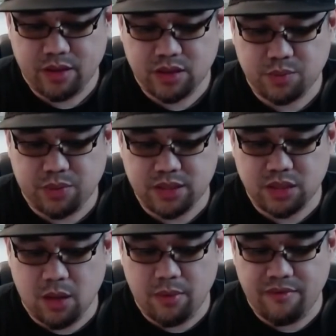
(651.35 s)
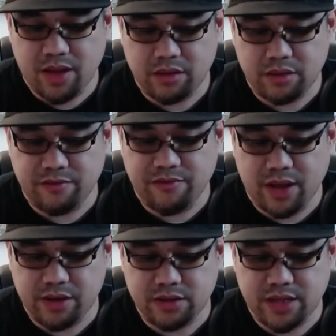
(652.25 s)
Sprite's combat
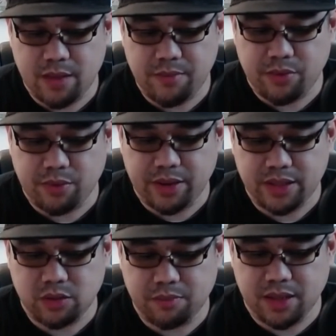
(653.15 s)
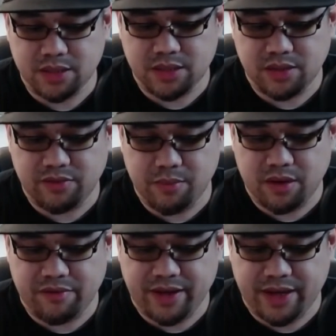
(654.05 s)
values can't be replaced or positively
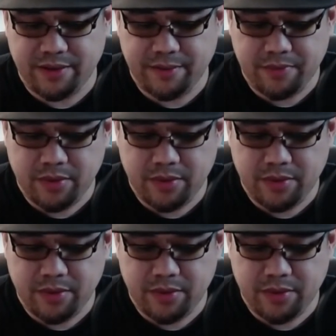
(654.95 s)
modified.